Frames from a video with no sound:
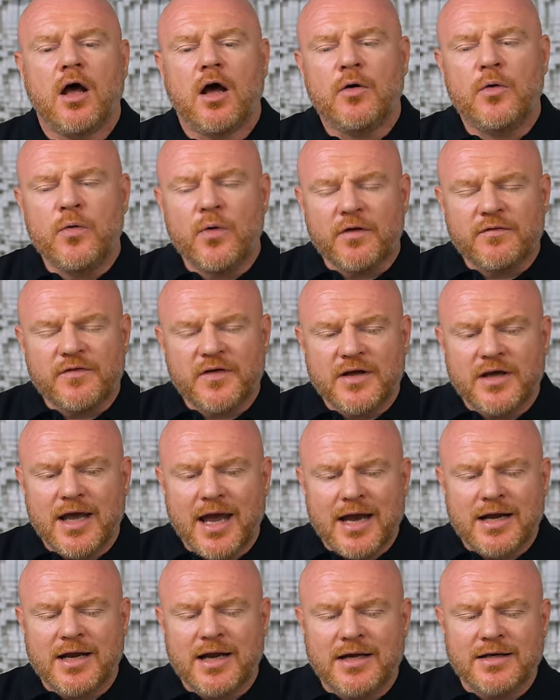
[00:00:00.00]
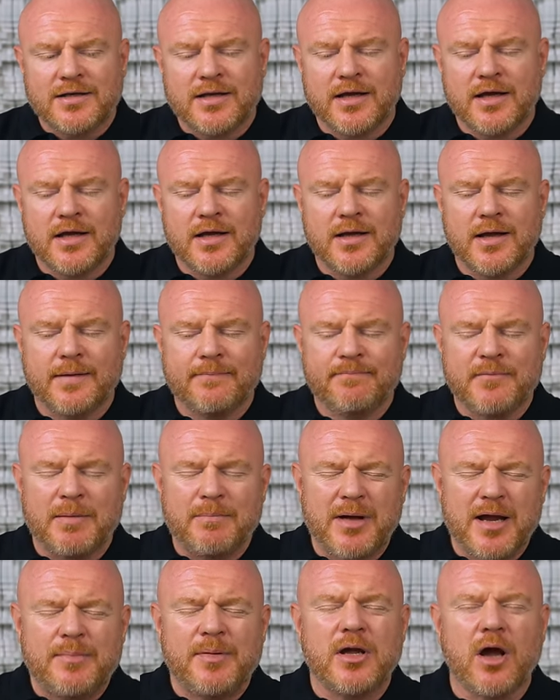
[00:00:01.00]
who I think NAD and
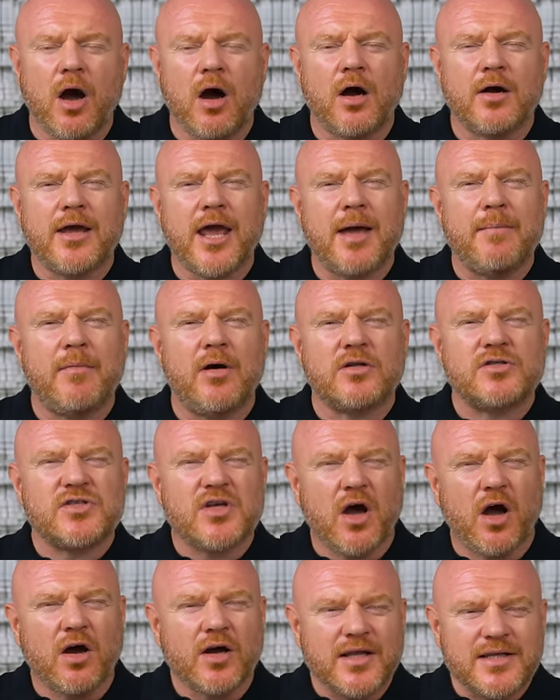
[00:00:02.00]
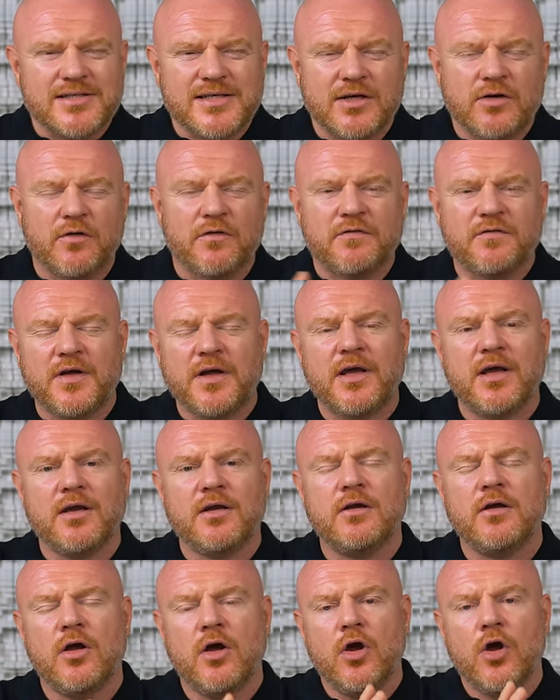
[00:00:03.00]
maybe Arcam are targeting, or
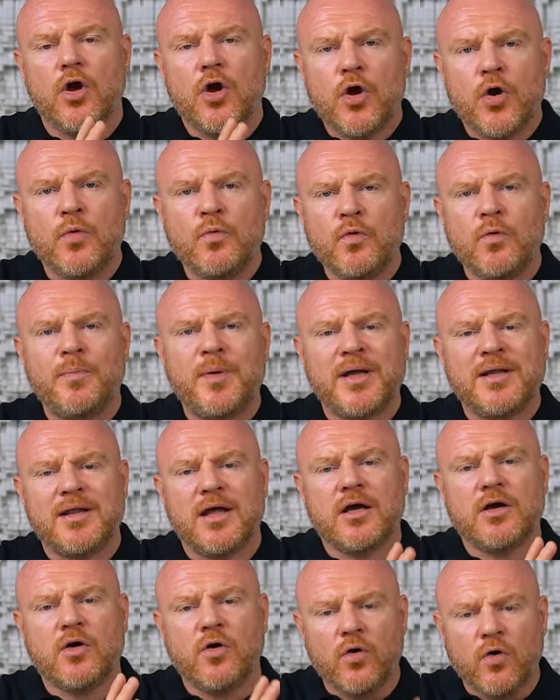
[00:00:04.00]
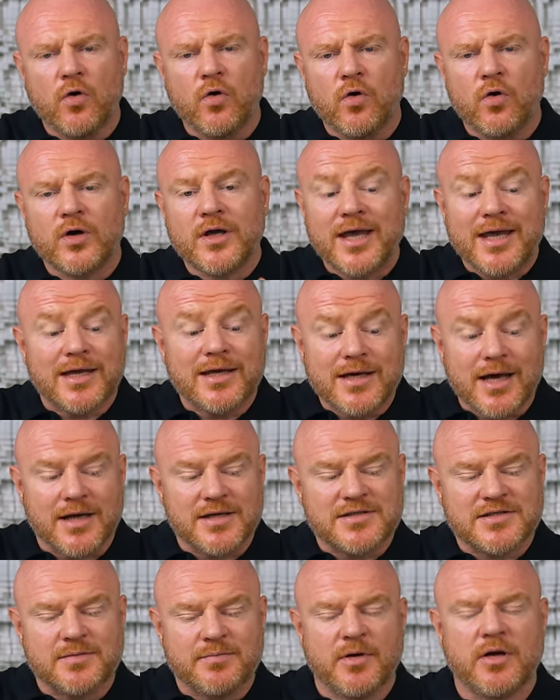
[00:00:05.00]
thinking who will be their core key
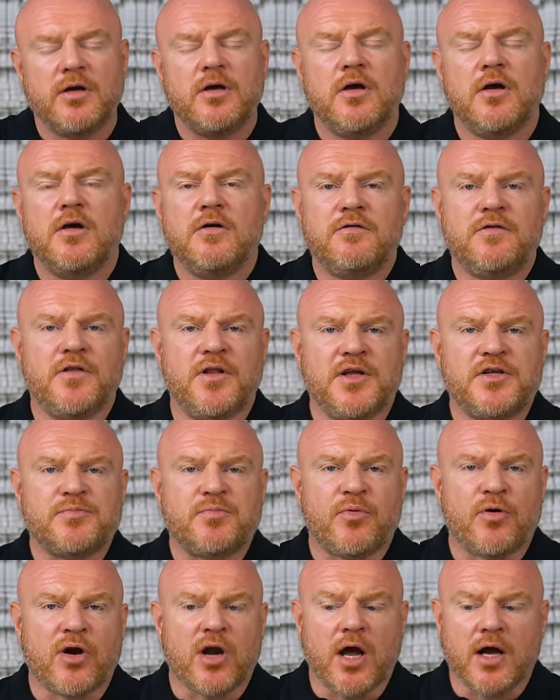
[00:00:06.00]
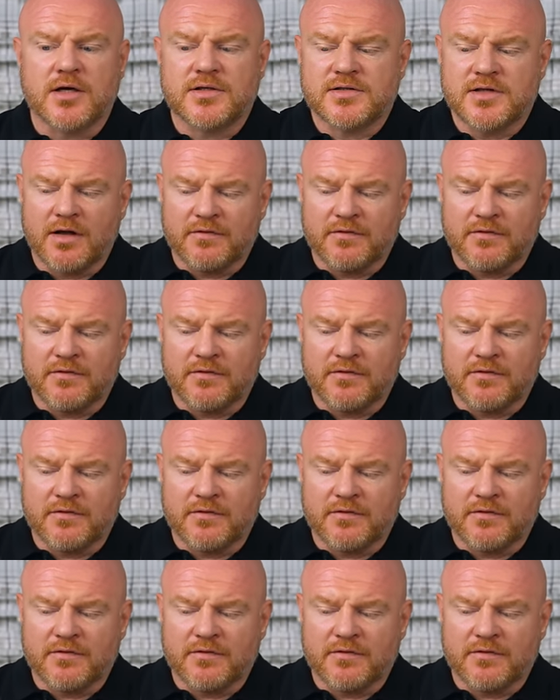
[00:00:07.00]
customer for these products.